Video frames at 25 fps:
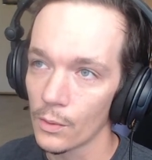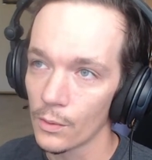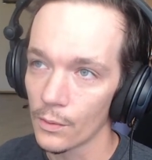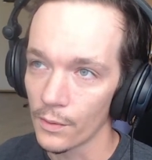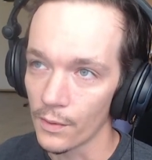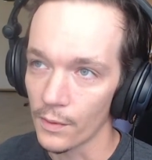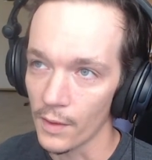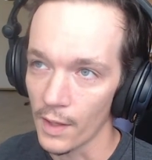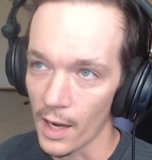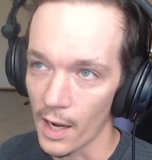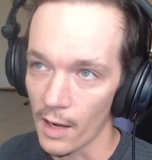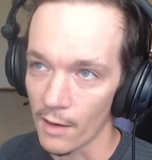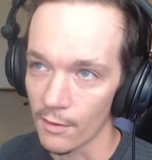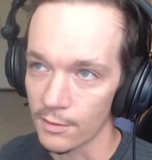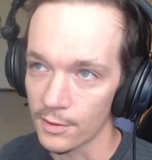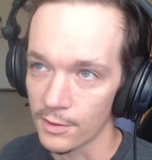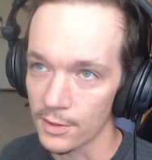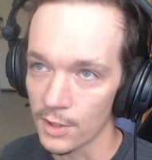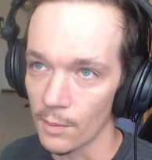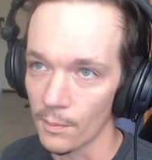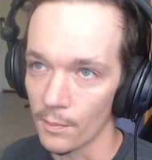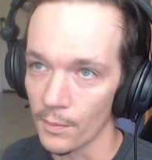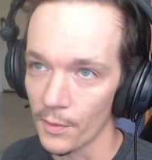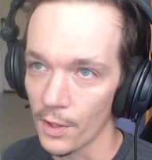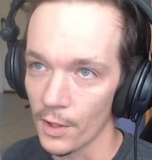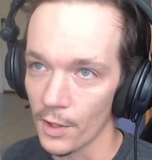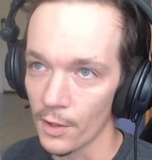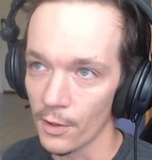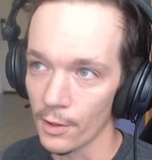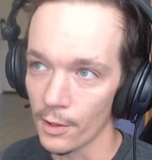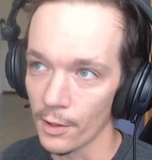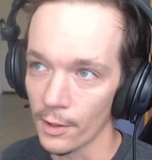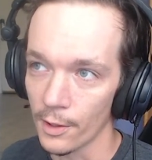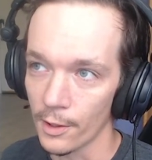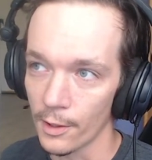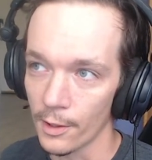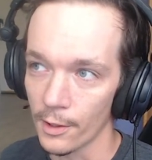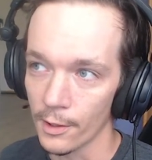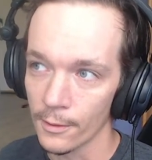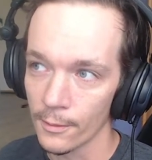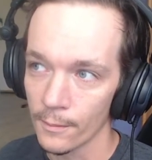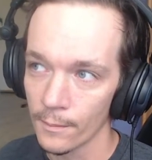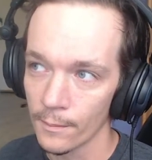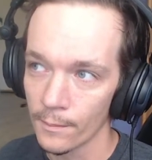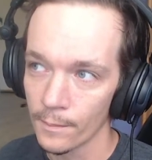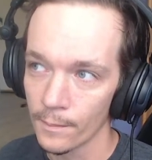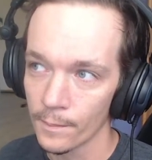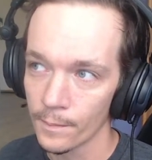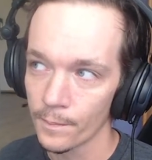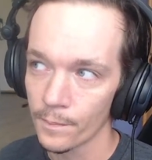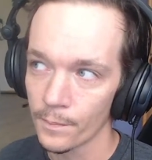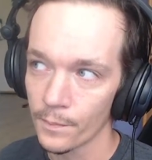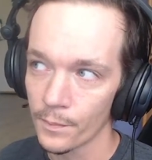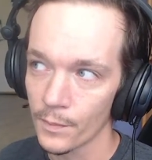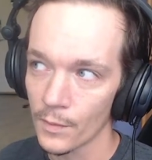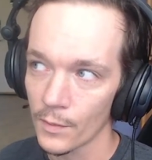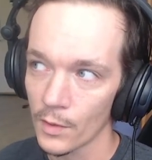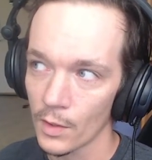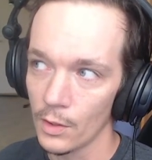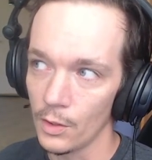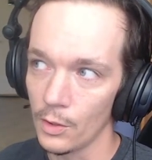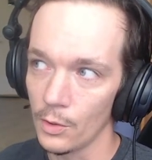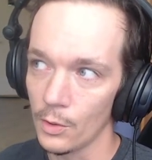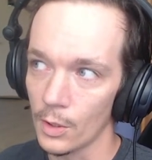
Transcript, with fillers: they have some that are, you